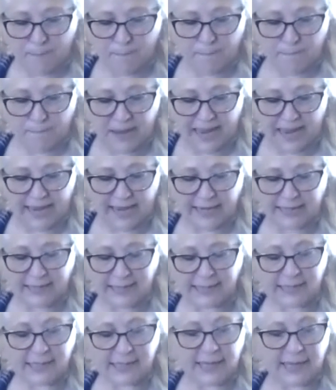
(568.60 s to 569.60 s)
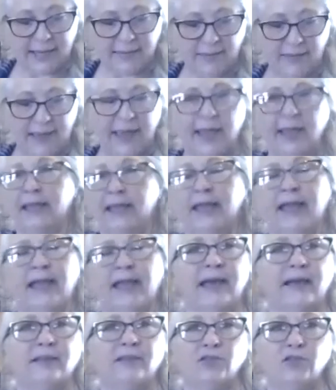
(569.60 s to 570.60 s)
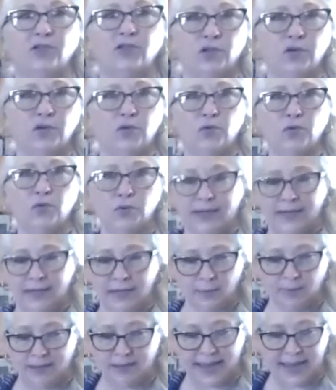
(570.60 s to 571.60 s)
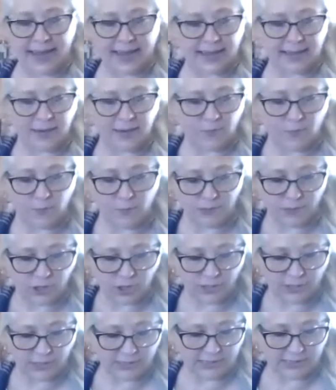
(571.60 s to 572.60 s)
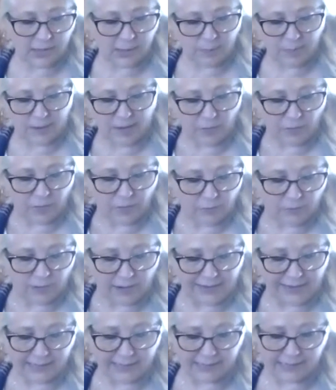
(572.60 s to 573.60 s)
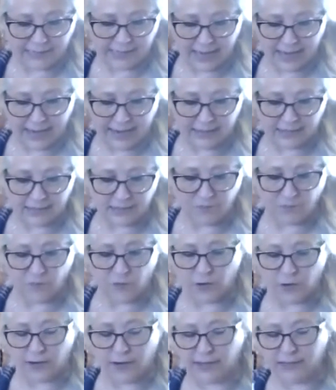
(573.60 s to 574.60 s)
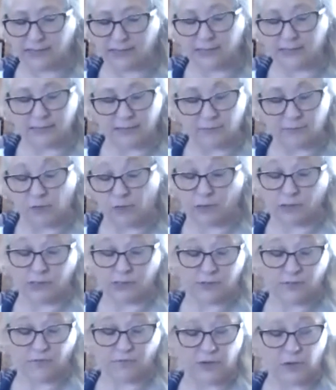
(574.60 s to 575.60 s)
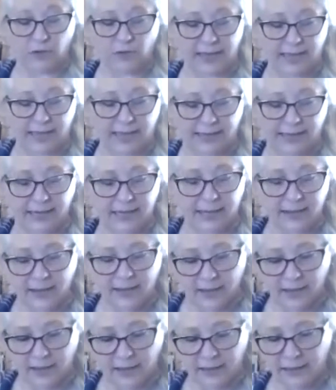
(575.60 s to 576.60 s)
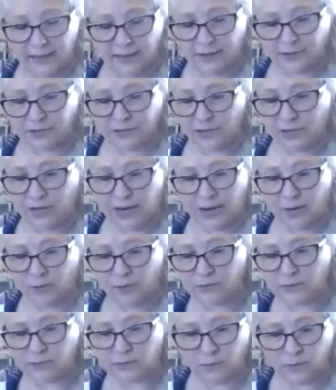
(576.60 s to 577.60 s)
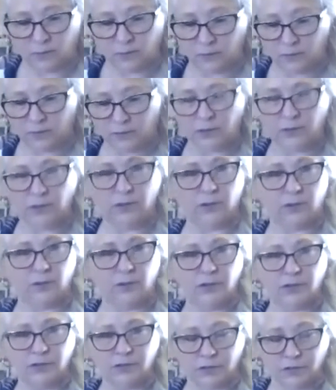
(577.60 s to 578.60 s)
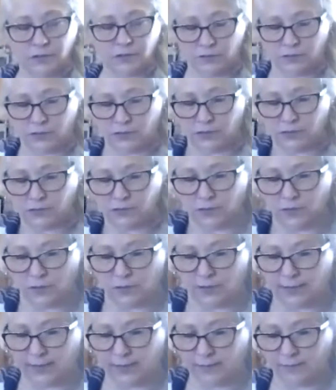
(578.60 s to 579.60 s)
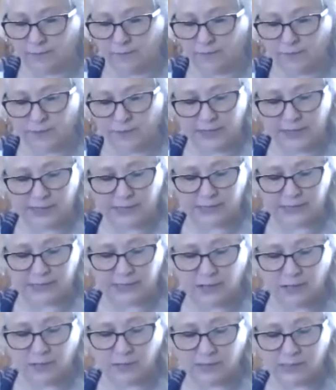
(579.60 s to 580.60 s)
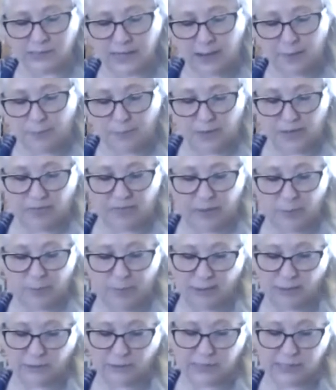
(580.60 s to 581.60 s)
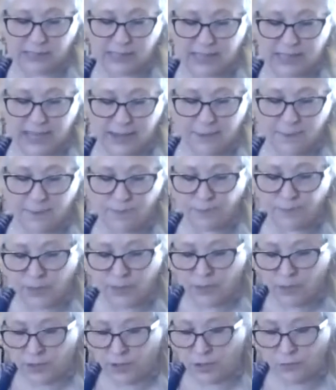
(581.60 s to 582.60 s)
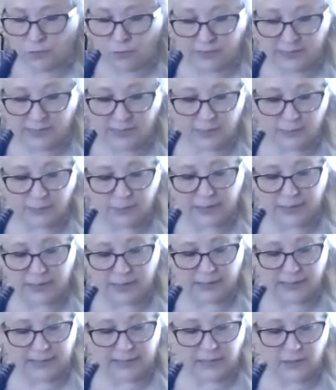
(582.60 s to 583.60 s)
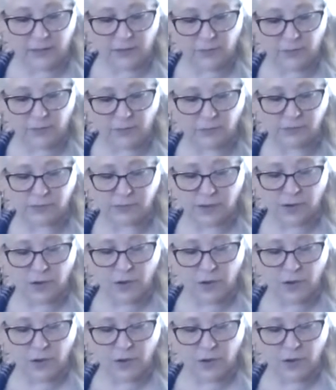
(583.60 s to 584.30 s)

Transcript: bags, and that at 2 in a bag, which is about the right size for us. Of course, if you had a larger household, you know, just go ahead and freeze those up in the amounts that you would typically use